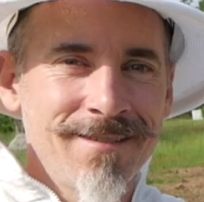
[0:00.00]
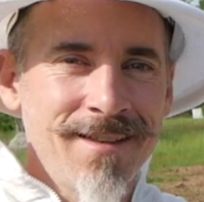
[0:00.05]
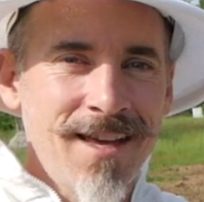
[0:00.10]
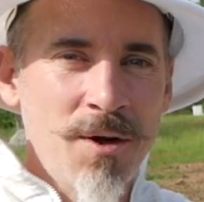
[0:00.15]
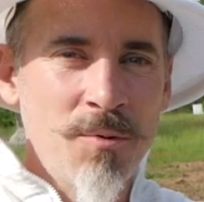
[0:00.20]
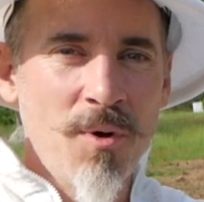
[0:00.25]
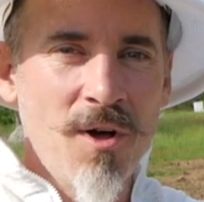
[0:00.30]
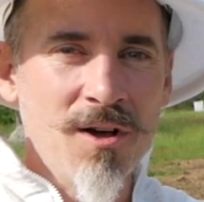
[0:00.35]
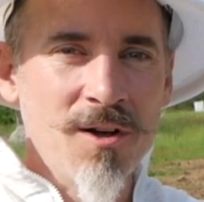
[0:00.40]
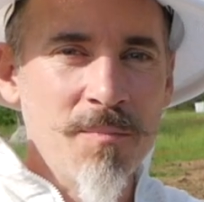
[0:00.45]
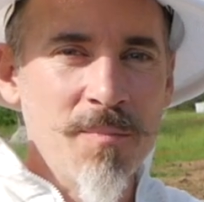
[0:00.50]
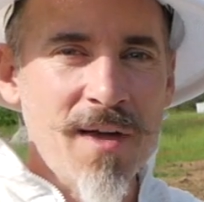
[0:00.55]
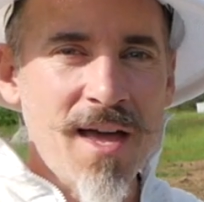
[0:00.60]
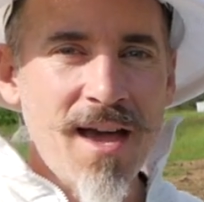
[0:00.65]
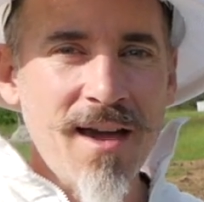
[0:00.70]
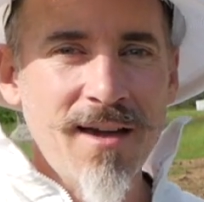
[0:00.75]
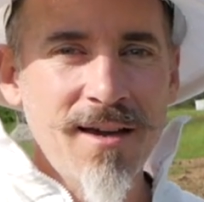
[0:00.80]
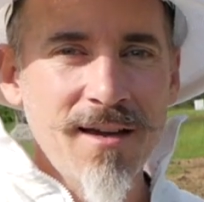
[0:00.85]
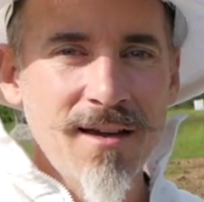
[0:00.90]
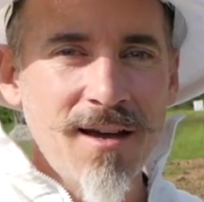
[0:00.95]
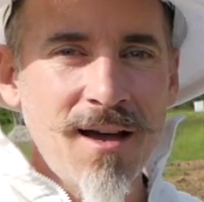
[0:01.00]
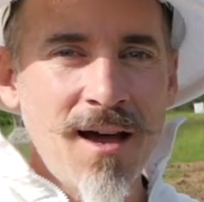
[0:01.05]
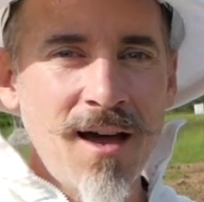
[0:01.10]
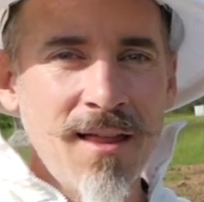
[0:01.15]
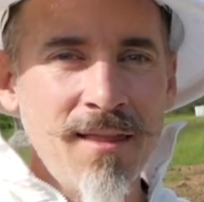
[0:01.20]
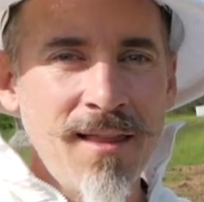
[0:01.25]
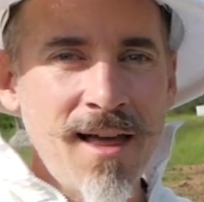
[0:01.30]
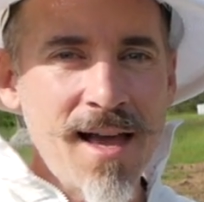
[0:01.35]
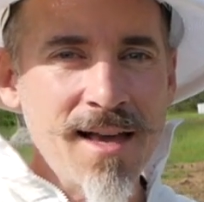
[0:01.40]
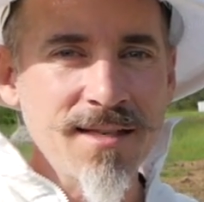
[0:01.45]
Hey, welcome back.
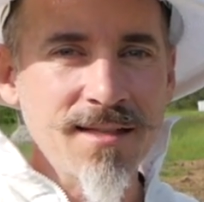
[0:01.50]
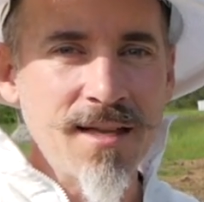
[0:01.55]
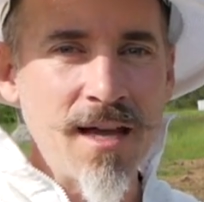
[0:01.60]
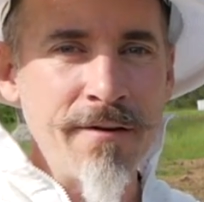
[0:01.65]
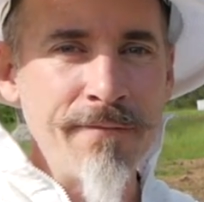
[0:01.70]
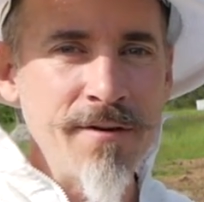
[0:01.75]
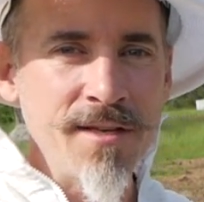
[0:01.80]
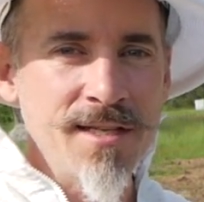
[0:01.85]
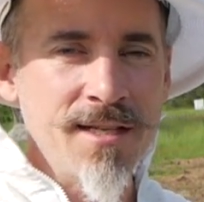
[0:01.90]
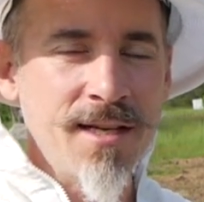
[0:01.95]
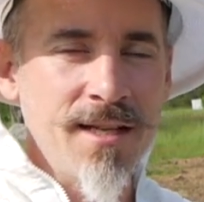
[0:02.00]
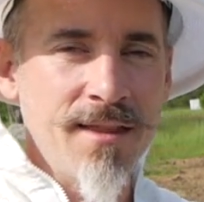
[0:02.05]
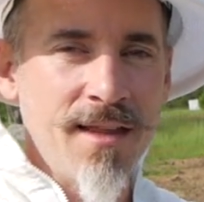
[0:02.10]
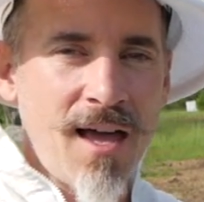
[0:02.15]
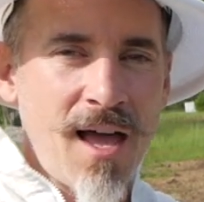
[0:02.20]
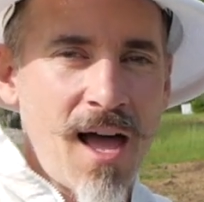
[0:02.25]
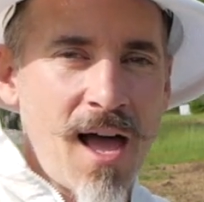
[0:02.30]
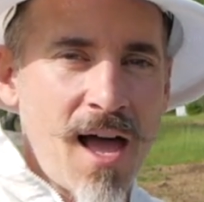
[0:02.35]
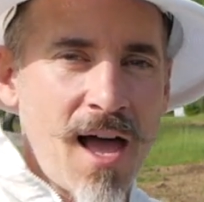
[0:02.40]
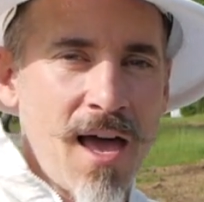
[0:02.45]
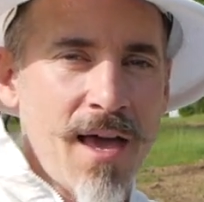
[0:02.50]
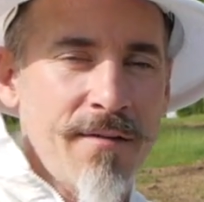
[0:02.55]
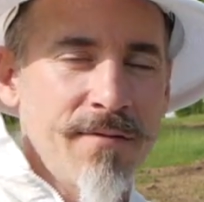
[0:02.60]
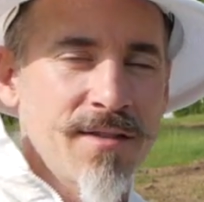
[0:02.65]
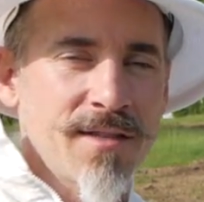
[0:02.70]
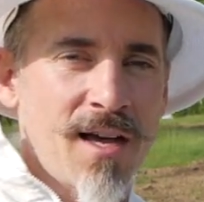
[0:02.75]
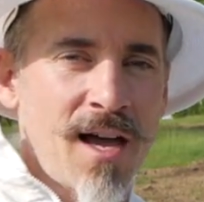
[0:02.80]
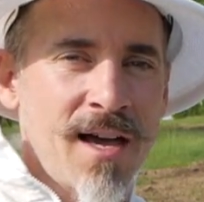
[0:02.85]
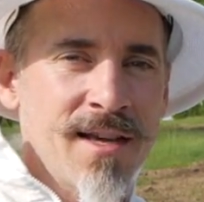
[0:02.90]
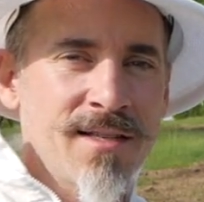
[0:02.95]
Last I visited the
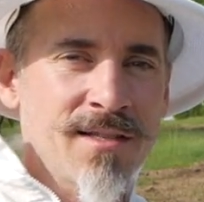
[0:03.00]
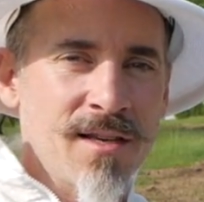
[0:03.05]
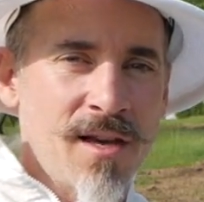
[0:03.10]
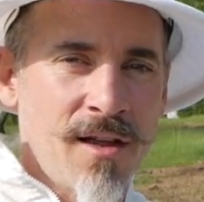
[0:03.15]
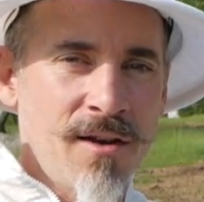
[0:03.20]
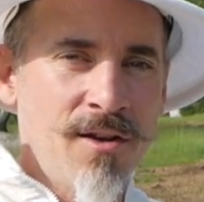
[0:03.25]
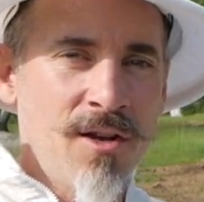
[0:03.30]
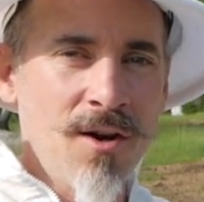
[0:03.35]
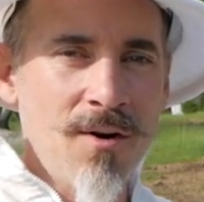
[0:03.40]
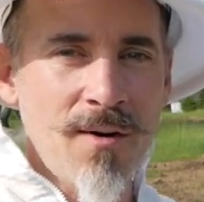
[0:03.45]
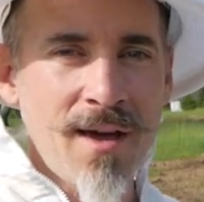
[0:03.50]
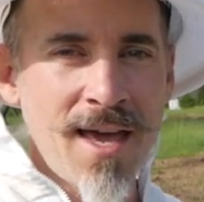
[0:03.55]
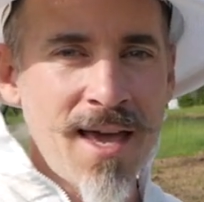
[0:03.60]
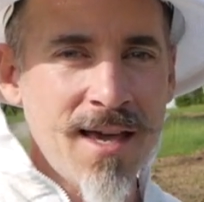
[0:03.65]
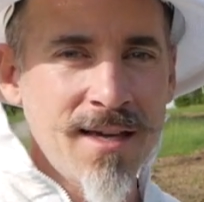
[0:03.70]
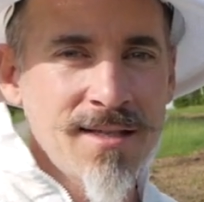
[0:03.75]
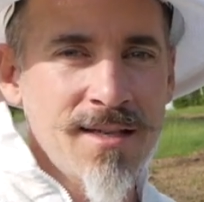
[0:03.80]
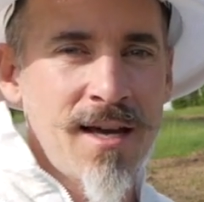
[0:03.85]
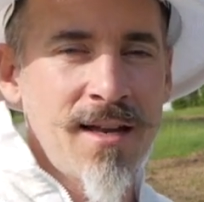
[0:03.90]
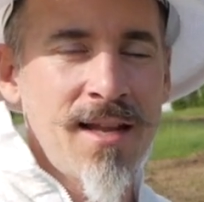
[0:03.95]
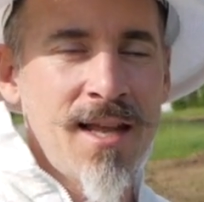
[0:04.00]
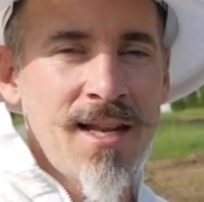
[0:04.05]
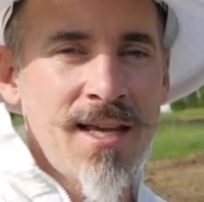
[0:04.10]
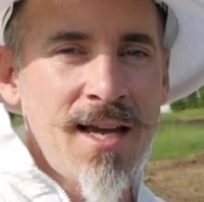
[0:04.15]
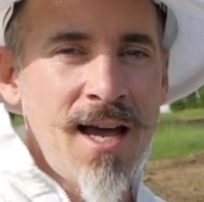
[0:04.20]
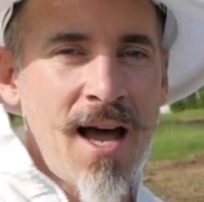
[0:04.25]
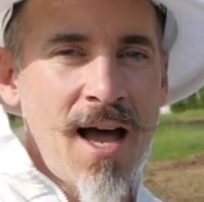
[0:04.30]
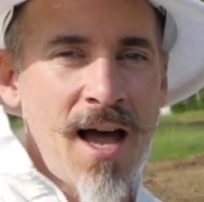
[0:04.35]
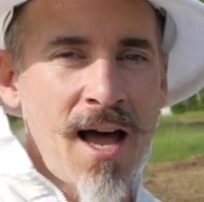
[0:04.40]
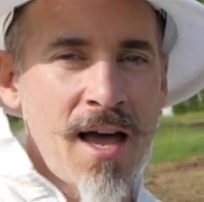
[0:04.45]
hives, I saw no eggs on any
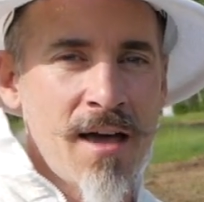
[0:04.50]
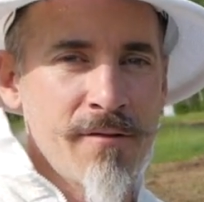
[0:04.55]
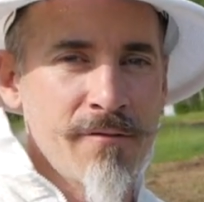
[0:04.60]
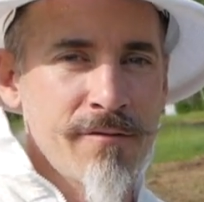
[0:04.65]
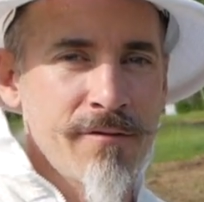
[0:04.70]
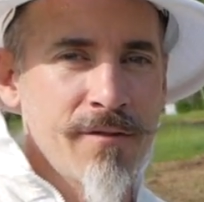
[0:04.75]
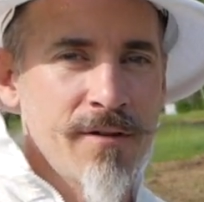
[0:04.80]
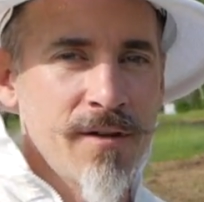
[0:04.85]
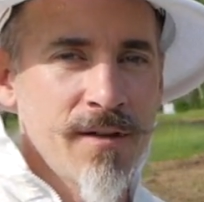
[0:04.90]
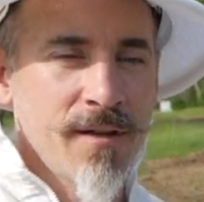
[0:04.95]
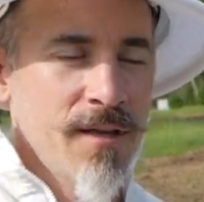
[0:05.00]
hive.